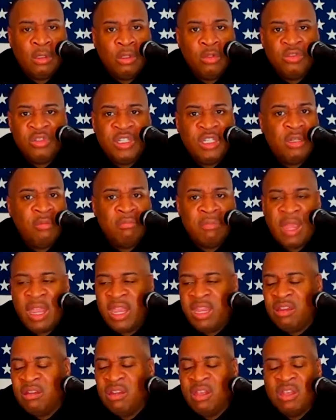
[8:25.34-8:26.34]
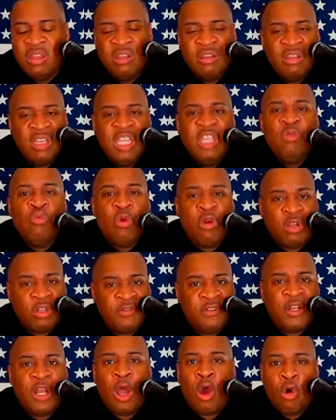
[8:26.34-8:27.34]
he works
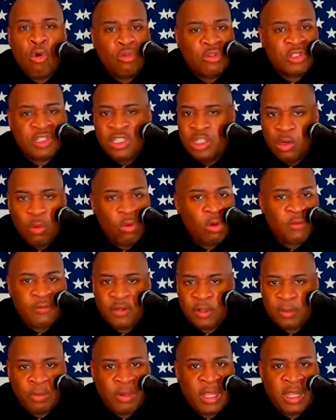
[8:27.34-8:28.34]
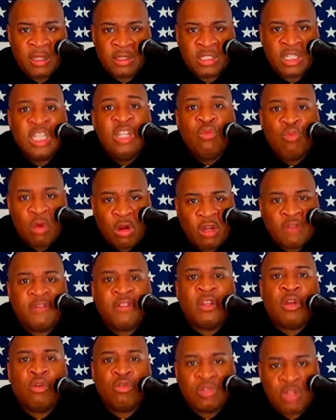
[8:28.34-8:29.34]
for the owners. He don't work for the players. He works
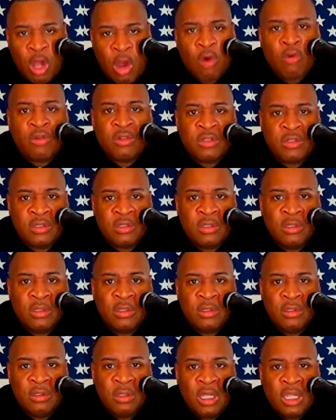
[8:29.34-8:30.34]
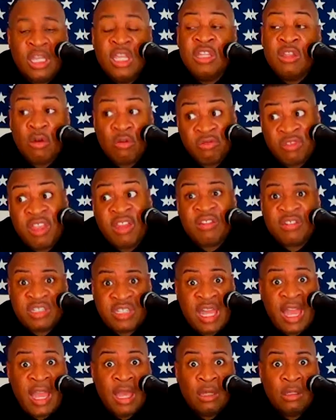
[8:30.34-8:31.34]
for those owners. And he's on their
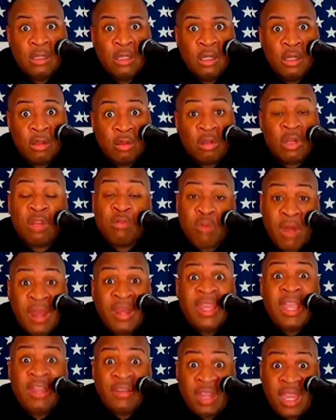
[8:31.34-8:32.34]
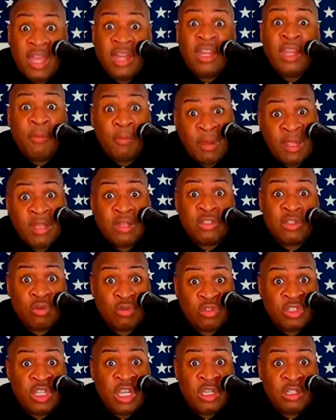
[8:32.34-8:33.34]
side. So that's why they have to have their player
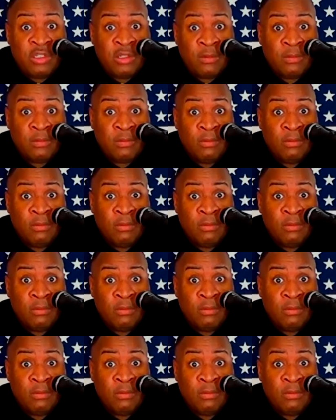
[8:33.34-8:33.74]
association.